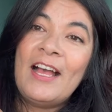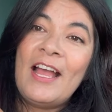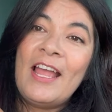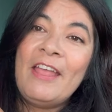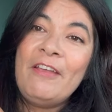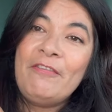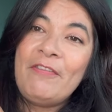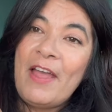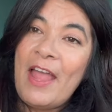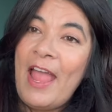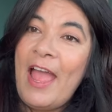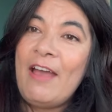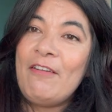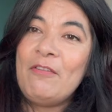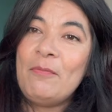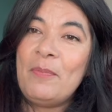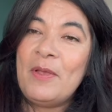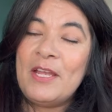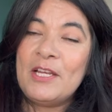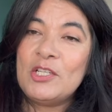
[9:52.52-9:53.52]
If I have
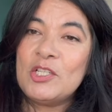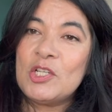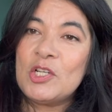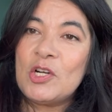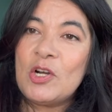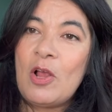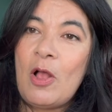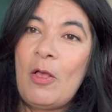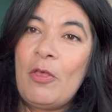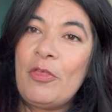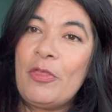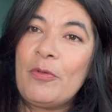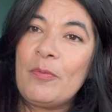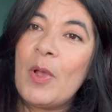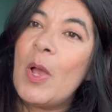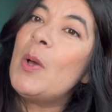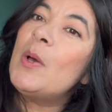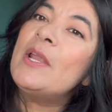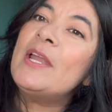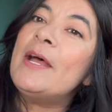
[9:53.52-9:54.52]
a picture, I'll
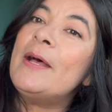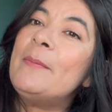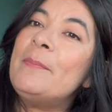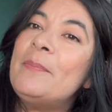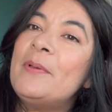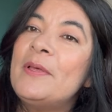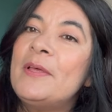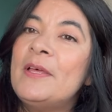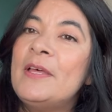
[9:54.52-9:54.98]
throw it up,